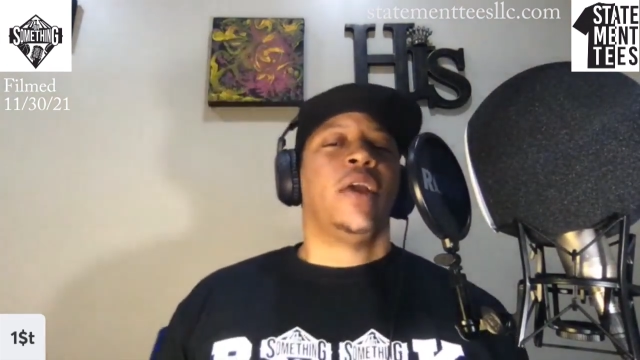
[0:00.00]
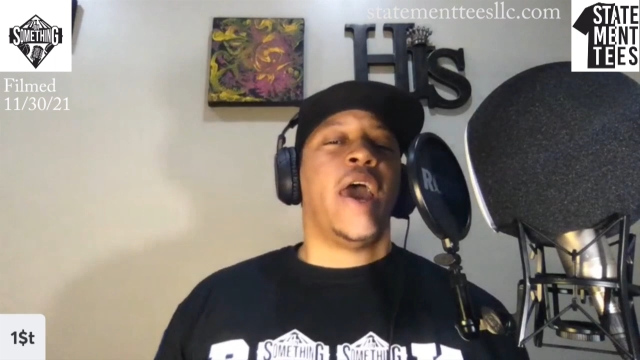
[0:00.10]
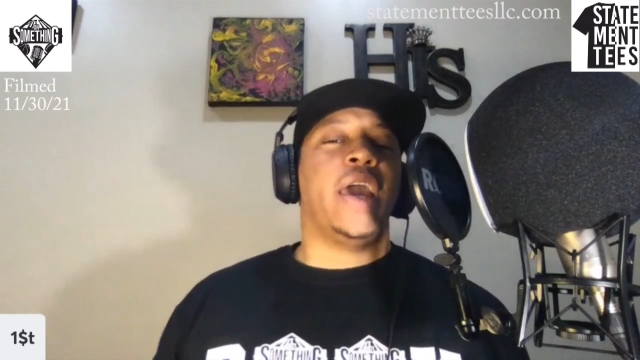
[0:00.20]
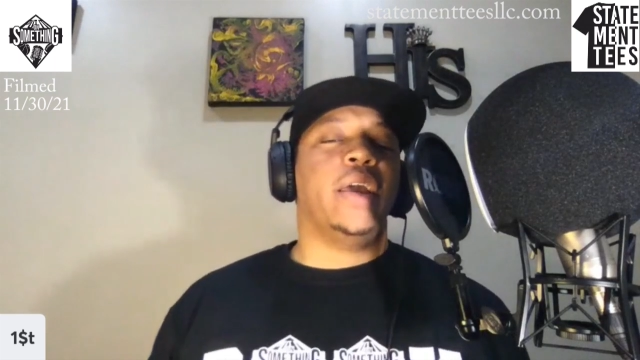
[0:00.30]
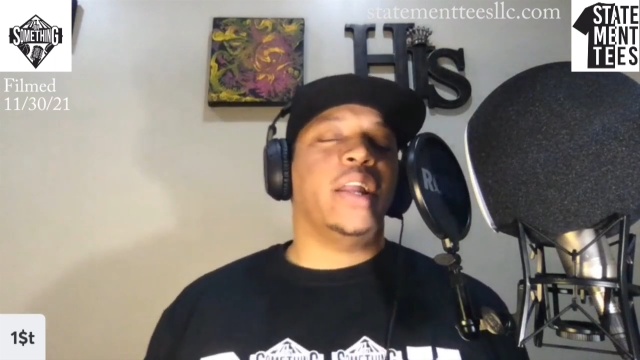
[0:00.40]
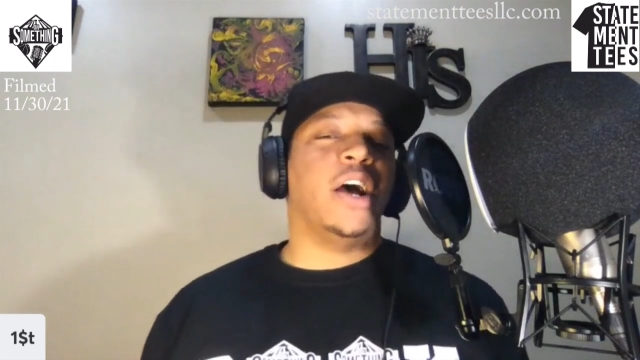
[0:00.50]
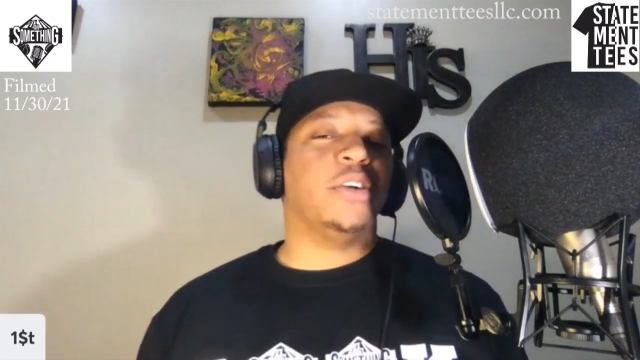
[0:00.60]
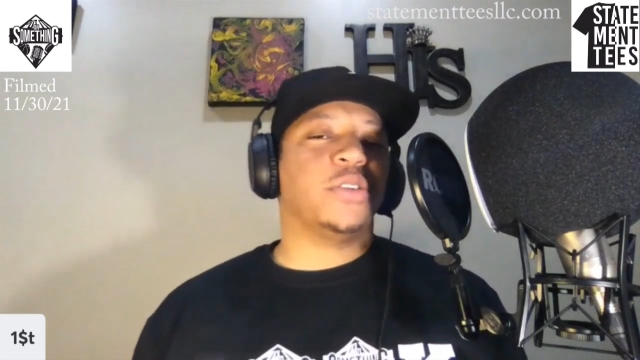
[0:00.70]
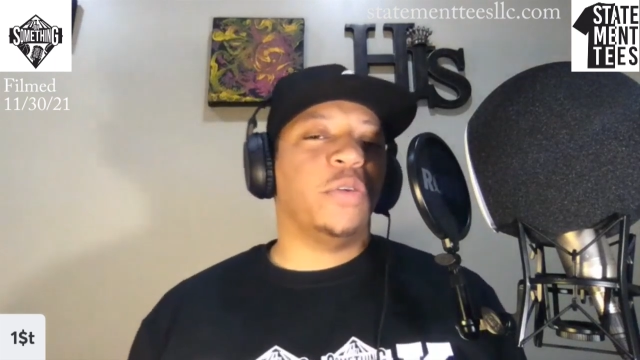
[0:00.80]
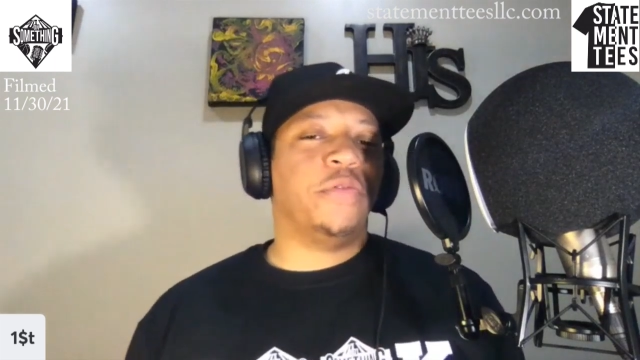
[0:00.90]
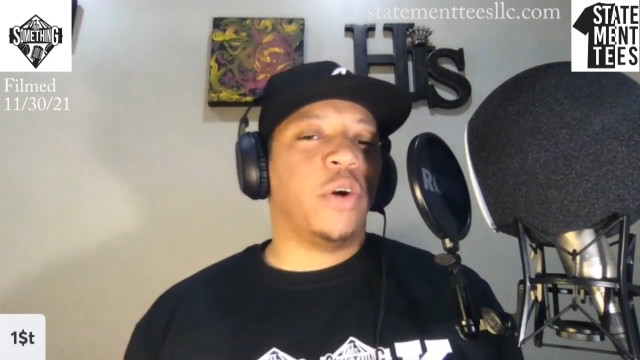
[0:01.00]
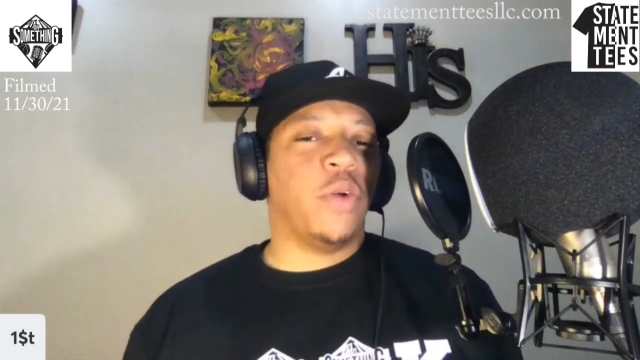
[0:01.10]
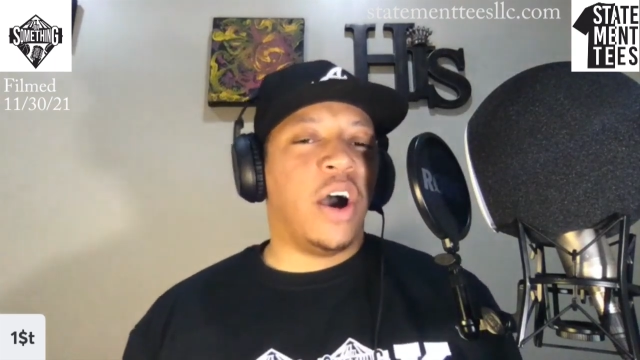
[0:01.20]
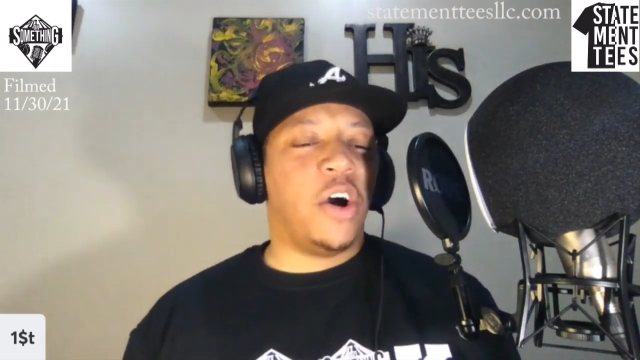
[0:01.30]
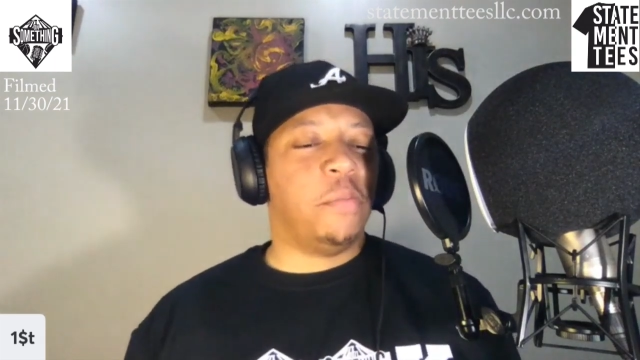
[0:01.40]
Hey, and also fuck
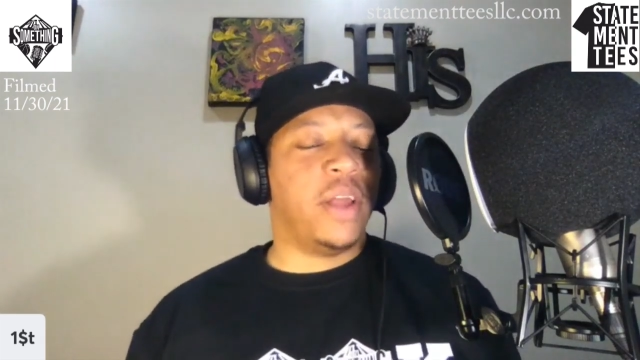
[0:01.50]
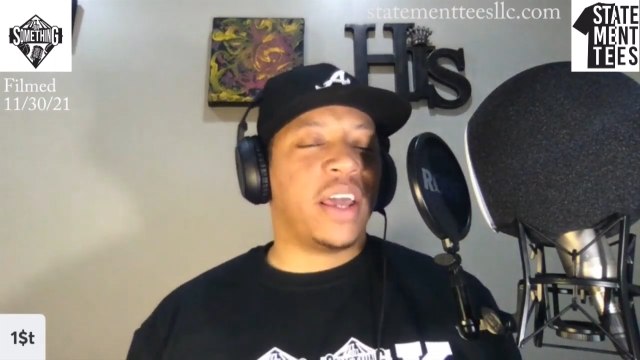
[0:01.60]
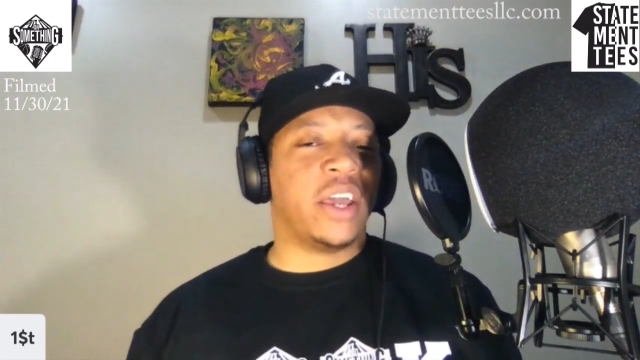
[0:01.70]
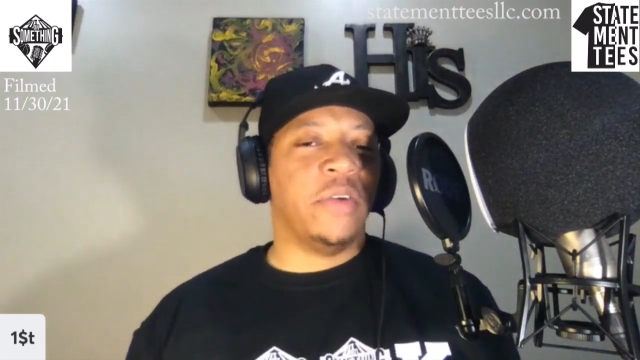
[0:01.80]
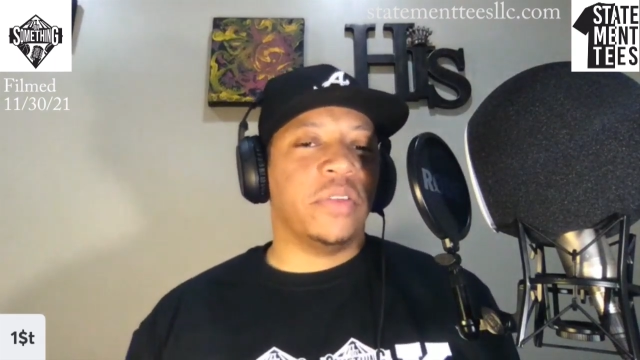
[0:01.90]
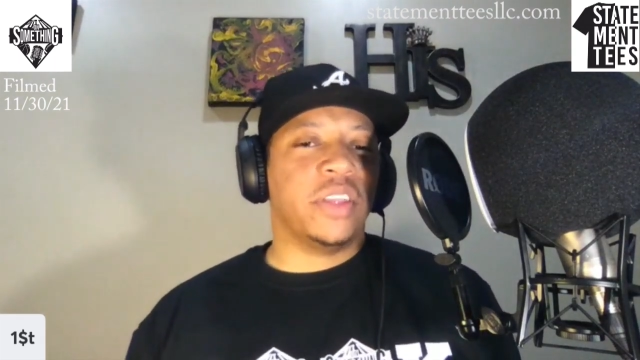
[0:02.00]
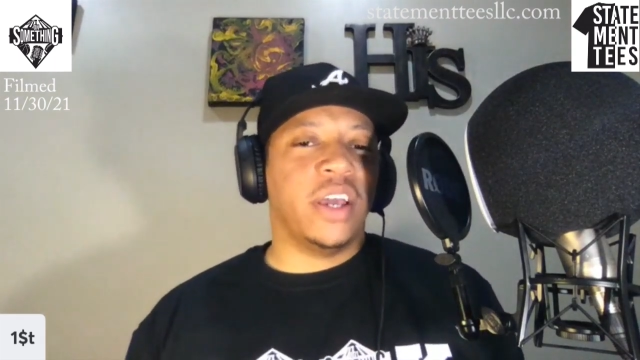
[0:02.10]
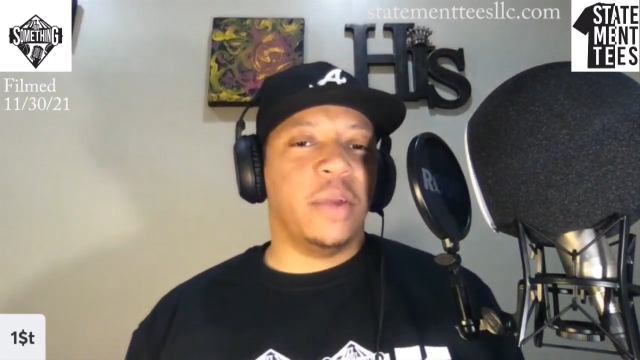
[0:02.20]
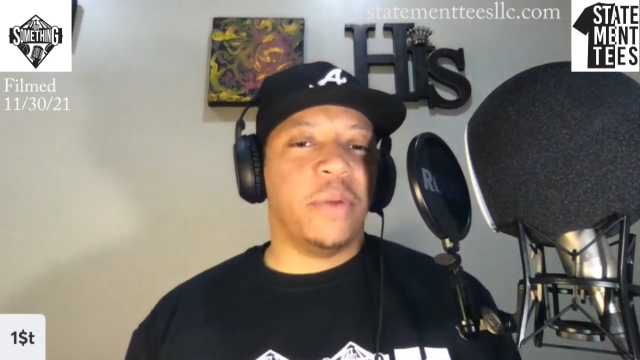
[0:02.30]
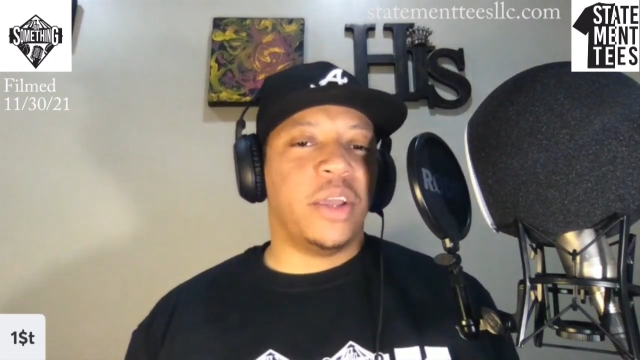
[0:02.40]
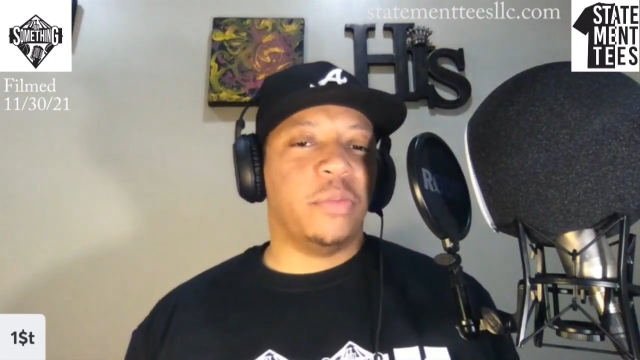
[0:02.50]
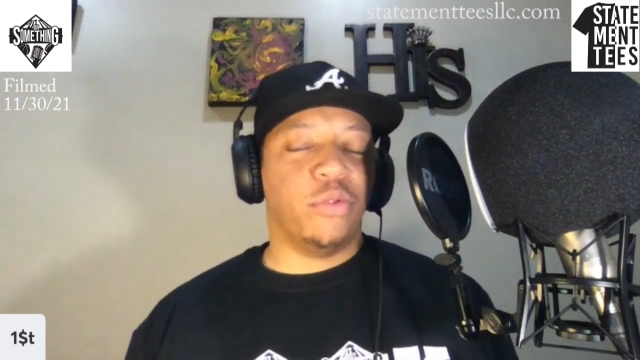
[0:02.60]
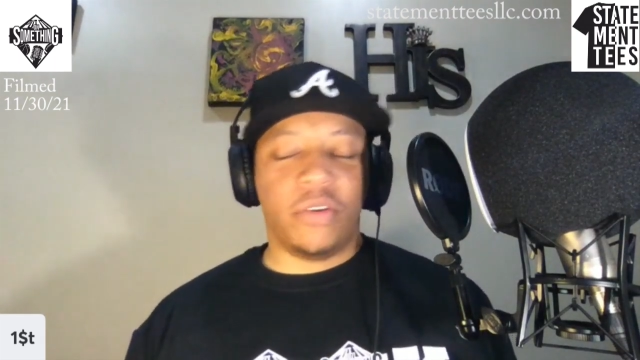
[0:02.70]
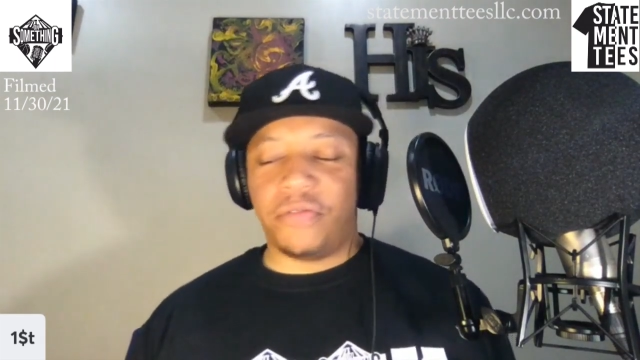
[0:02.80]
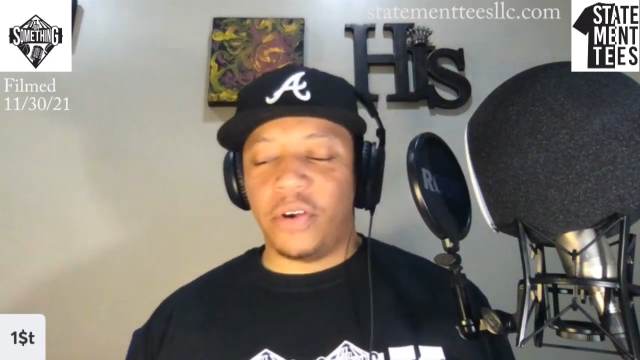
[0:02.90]
with All Black Everything by your
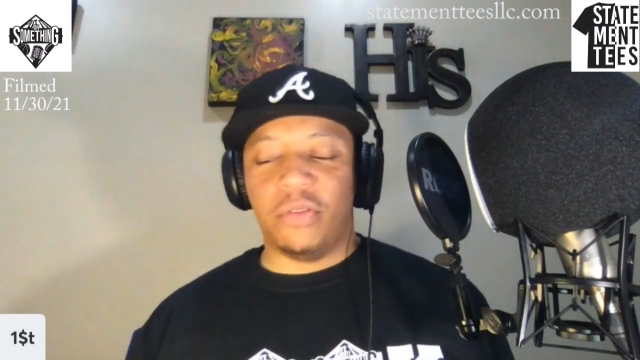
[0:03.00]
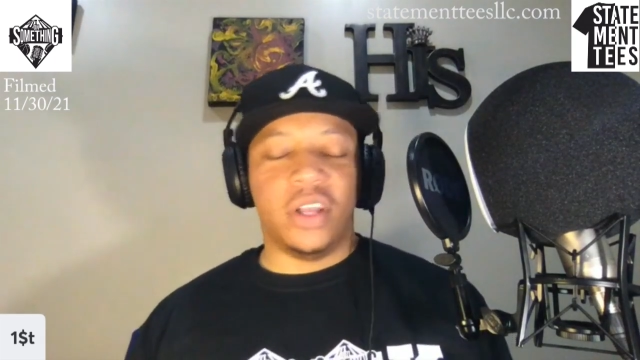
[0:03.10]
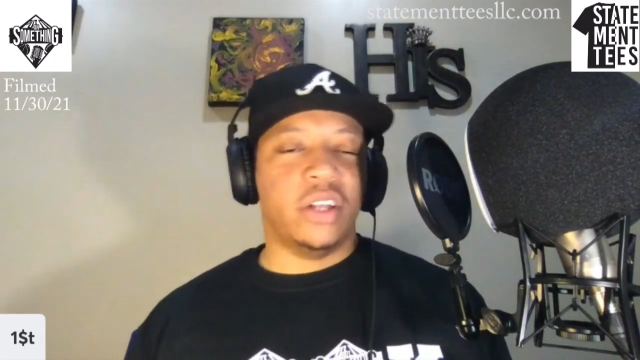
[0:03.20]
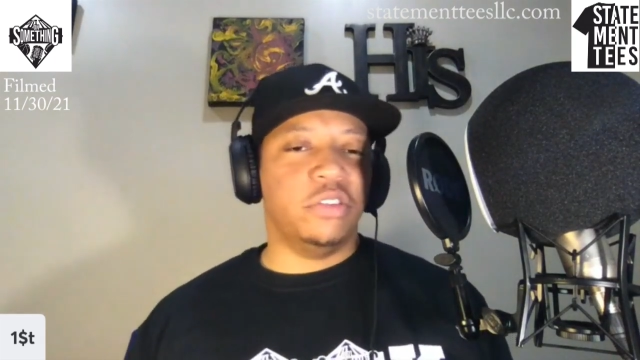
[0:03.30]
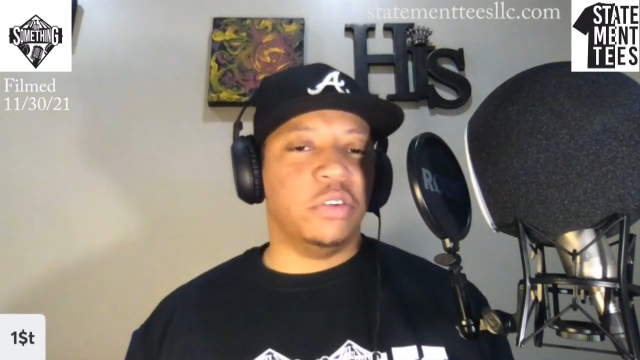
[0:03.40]
boy Fur Love.